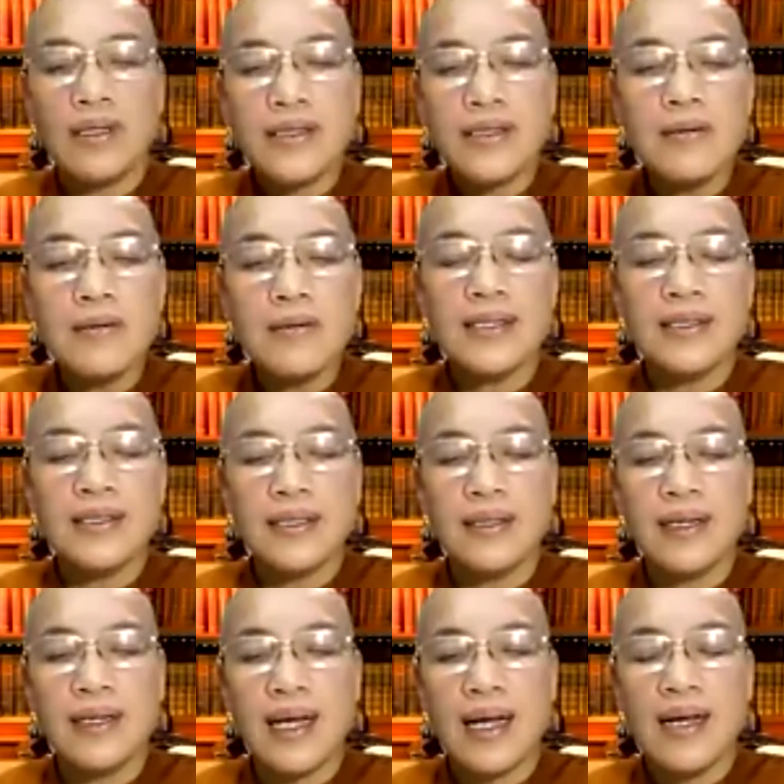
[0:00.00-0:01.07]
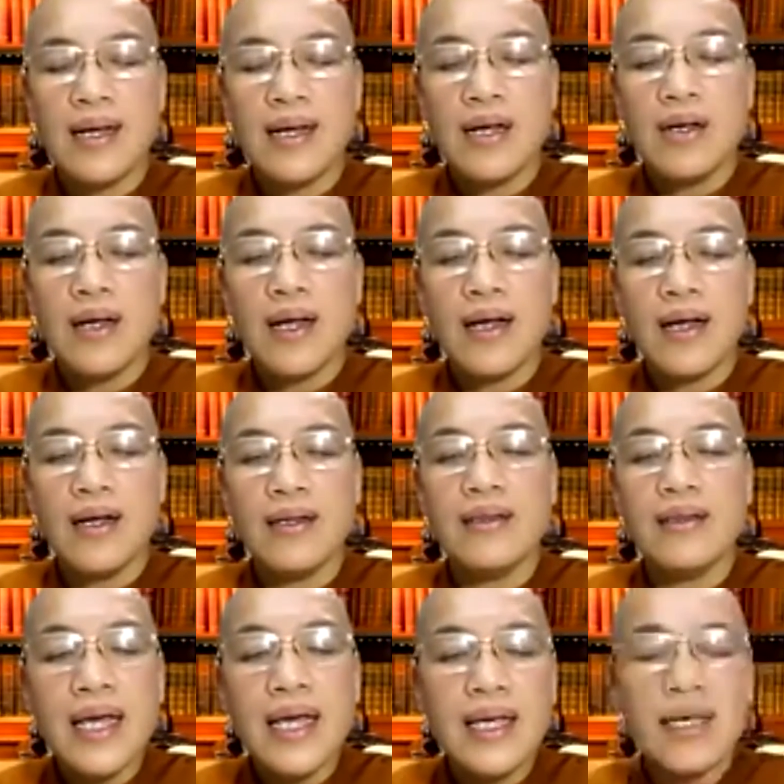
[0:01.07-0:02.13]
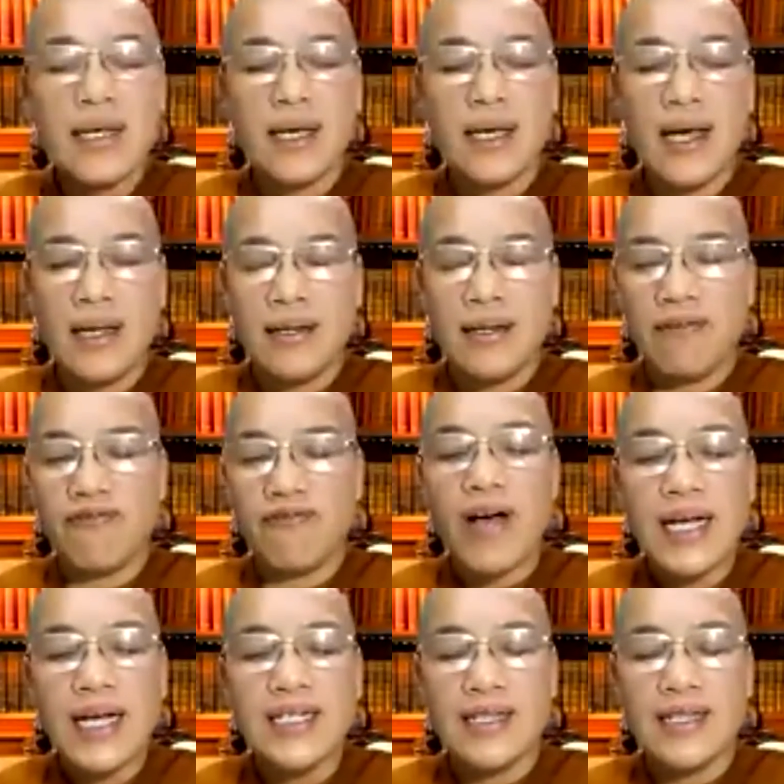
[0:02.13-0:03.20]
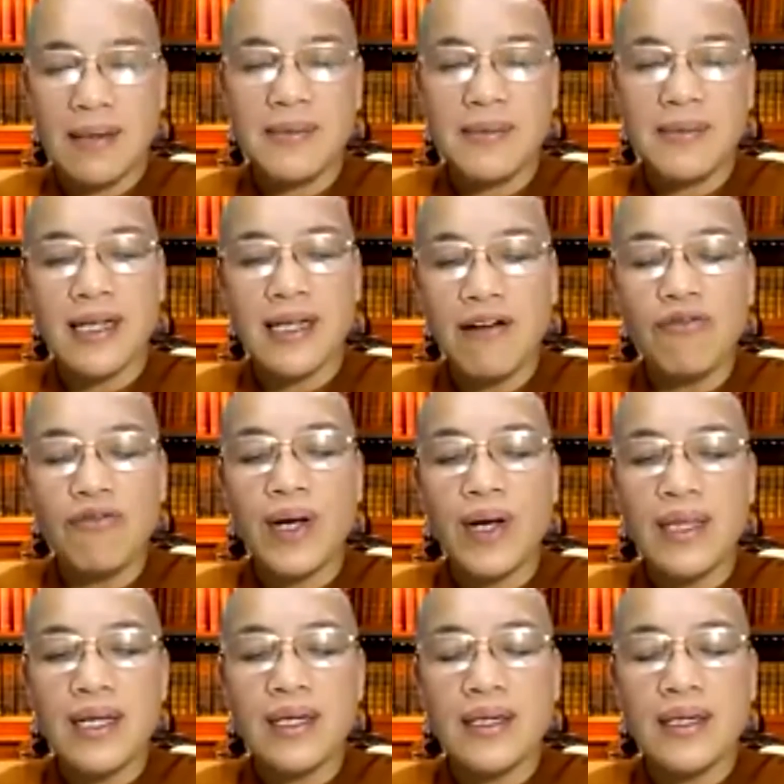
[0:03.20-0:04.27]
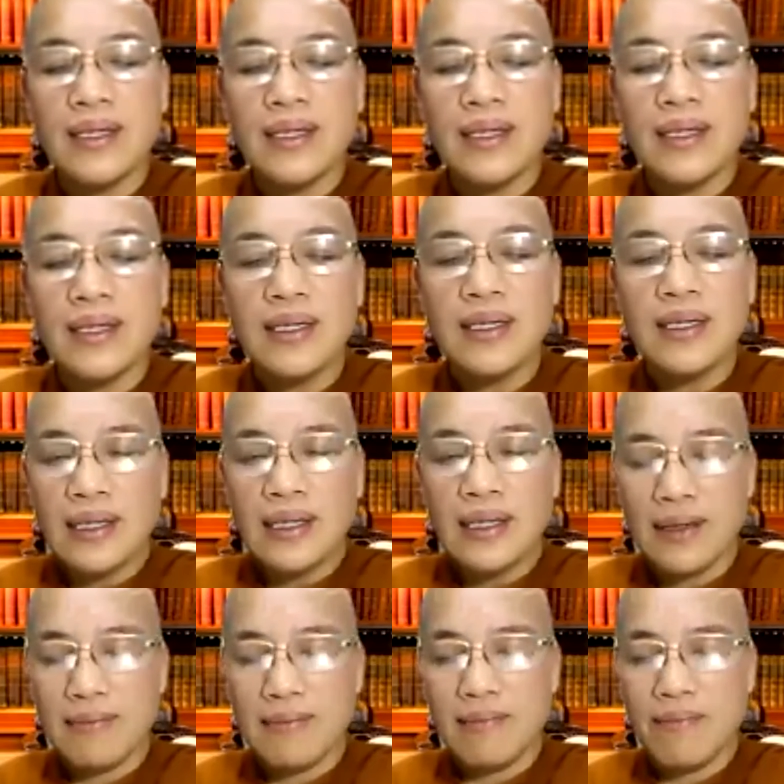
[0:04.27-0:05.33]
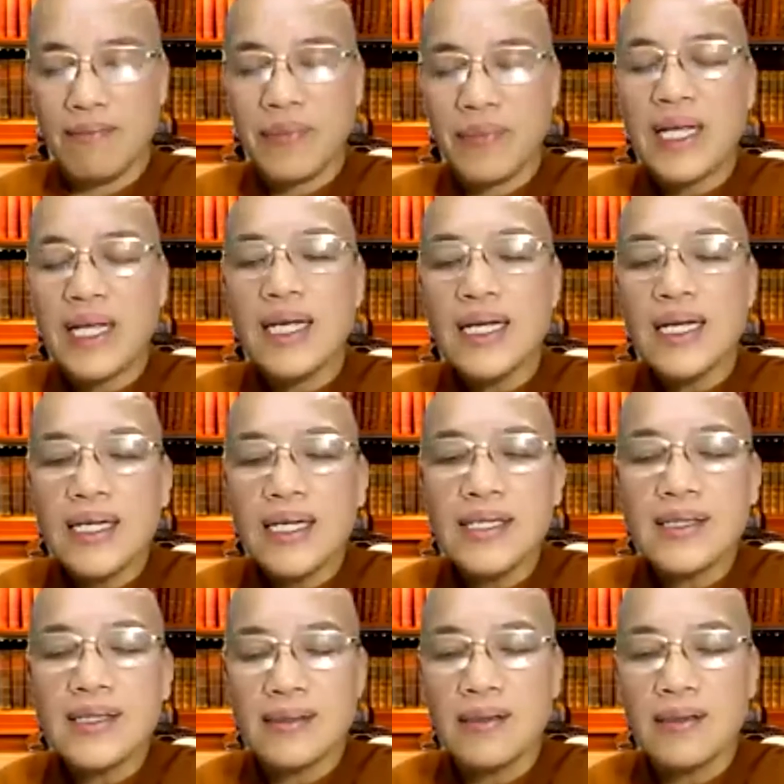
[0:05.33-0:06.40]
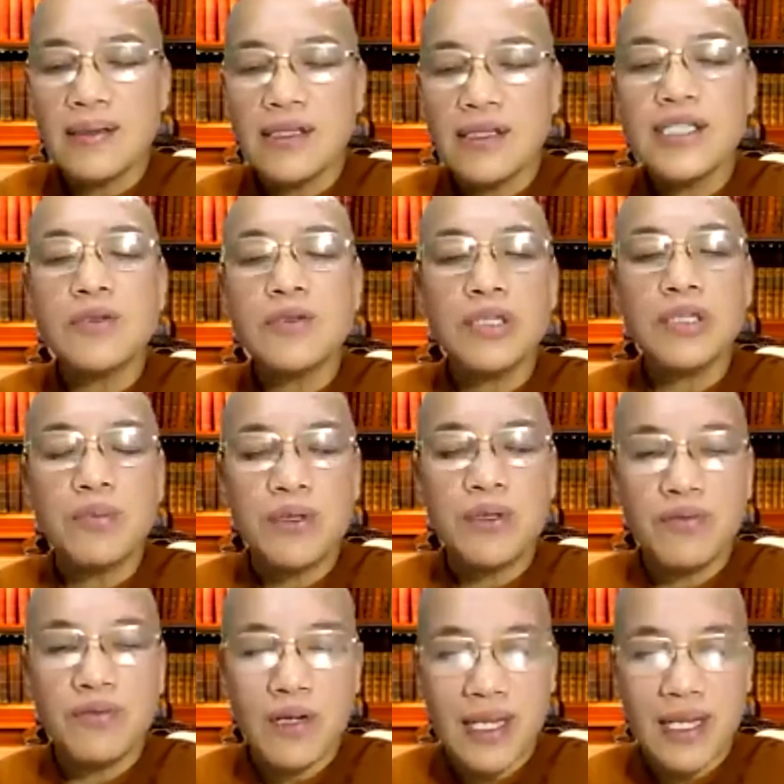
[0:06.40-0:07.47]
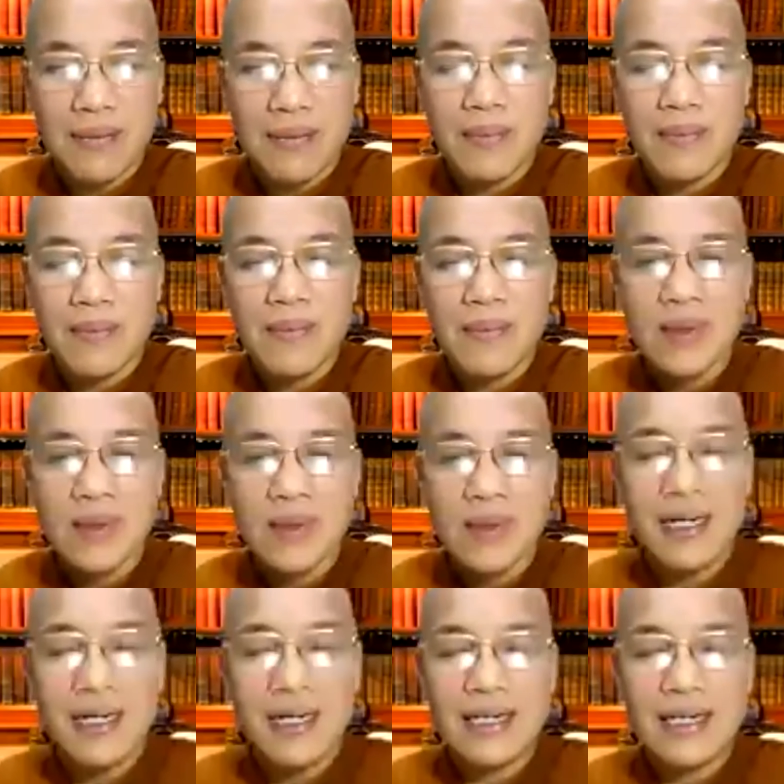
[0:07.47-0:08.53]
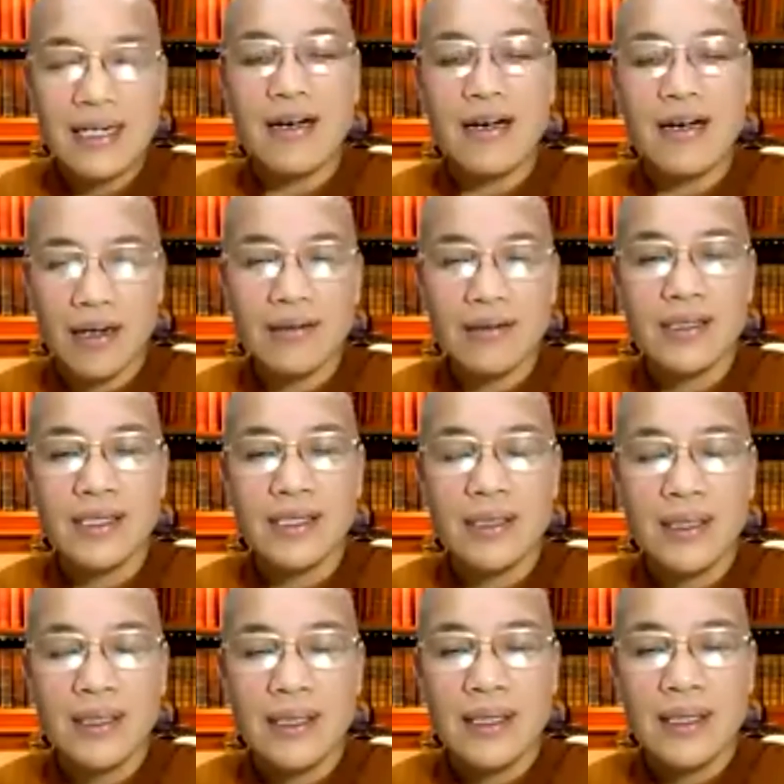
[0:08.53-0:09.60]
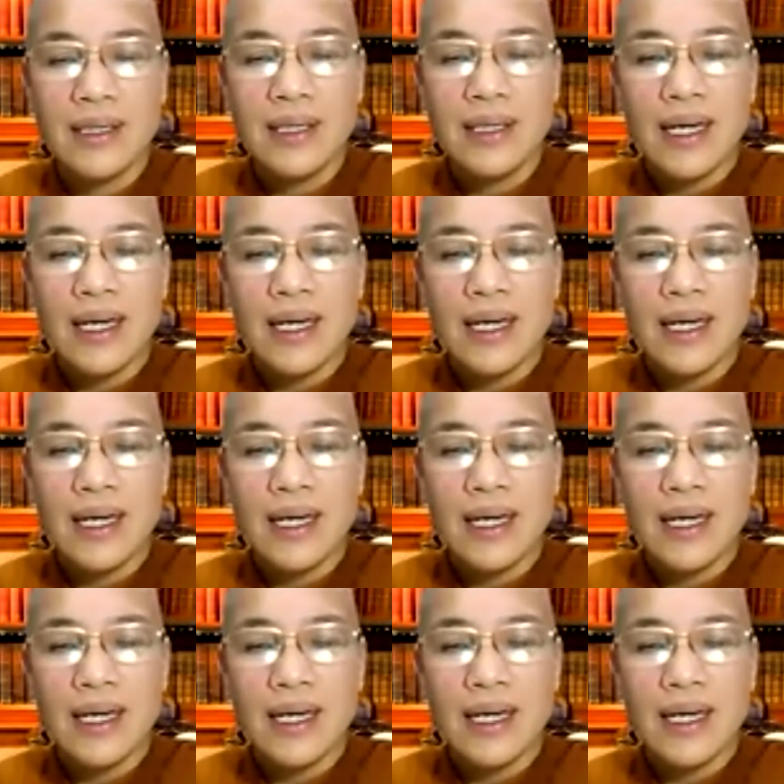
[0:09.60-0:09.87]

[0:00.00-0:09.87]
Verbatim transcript: so that uh, they can fight themselves whether um, it is suitable for them to become a nun or not.